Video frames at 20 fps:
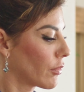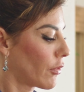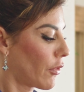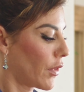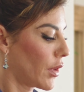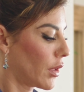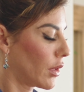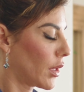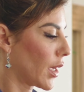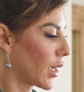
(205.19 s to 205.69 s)

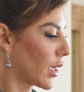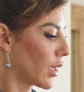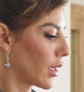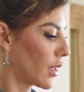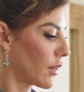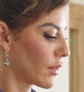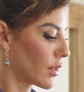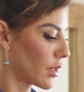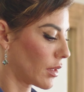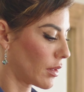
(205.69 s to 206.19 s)
feel like it
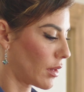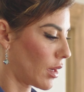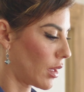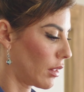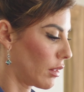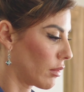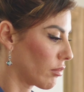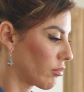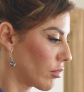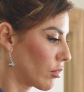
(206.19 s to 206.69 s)
gives it a
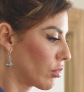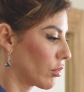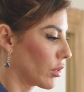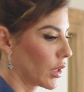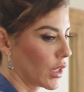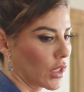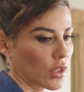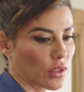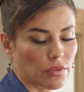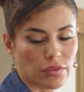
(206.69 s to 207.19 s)

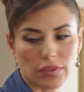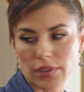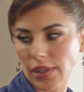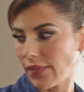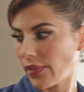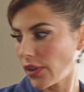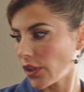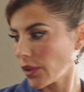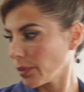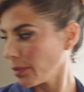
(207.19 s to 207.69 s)
really good
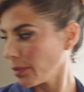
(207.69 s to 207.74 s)
flavor.